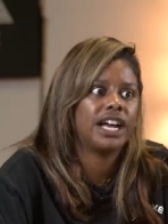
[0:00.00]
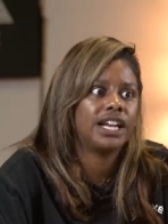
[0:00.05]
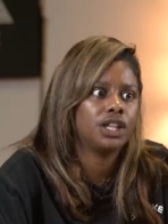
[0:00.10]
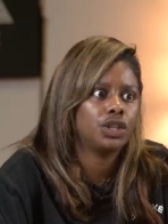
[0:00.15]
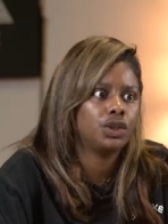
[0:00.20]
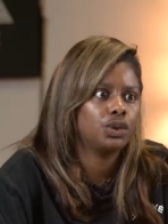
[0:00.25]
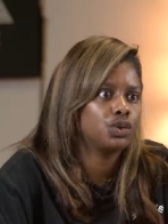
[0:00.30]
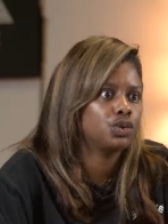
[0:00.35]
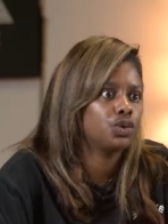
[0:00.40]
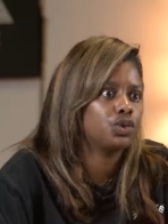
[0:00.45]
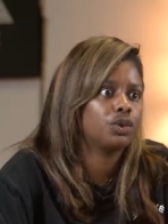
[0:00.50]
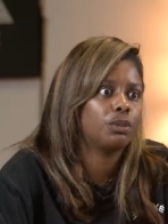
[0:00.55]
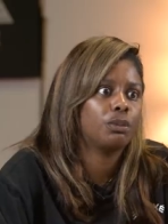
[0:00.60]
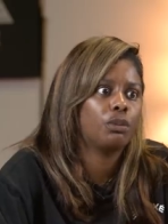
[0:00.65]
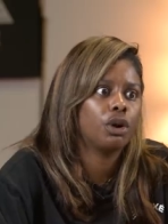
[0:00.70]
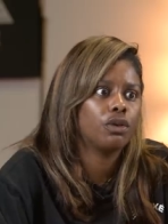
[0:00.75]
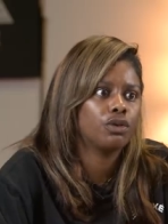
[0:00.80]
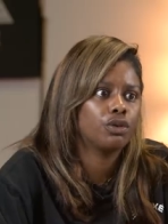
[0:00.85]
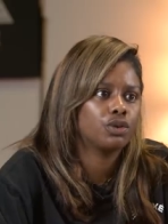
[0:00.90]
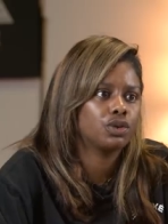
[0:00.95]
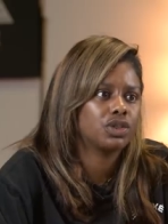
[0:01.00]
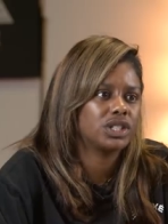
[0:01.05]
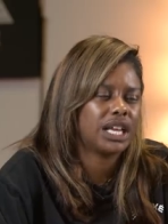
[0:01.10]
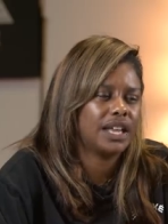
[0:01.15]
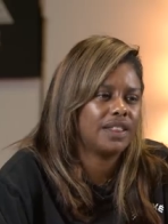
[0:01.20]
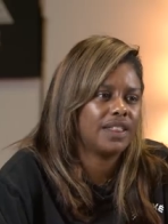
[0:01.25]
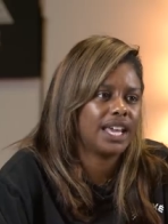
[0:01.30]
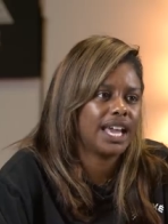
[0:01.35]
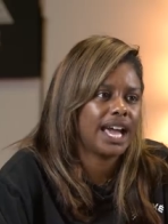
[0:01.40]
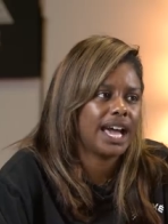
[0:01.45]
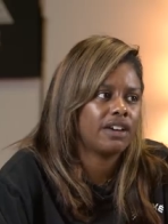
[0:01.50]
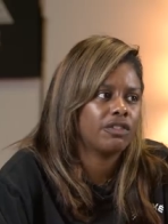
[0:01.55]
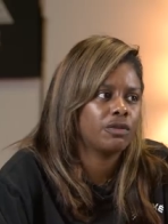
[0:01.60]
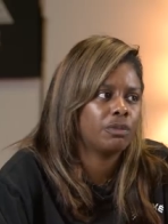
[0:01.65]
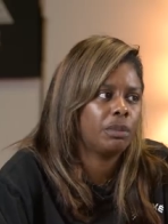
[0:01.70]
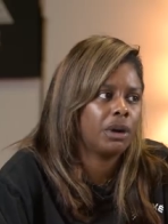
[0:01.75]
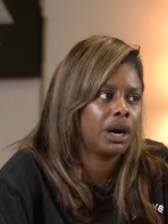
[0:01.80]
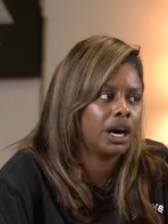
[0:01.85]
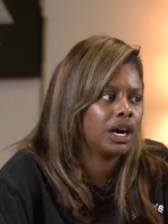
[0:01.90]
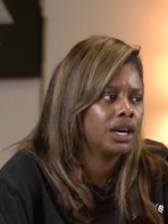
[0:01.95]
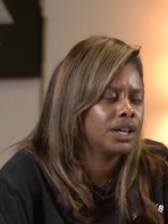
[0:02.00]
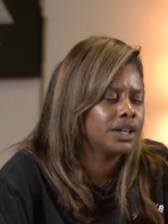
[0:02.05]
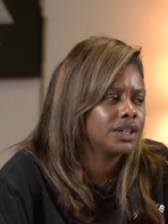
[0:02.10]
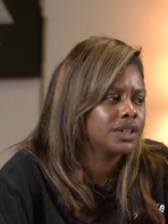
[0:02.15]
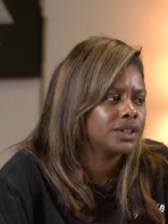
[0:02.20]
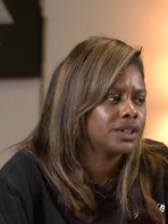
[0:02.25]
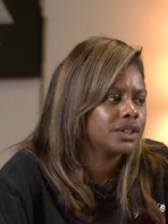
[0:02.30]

values or the morals that they have, but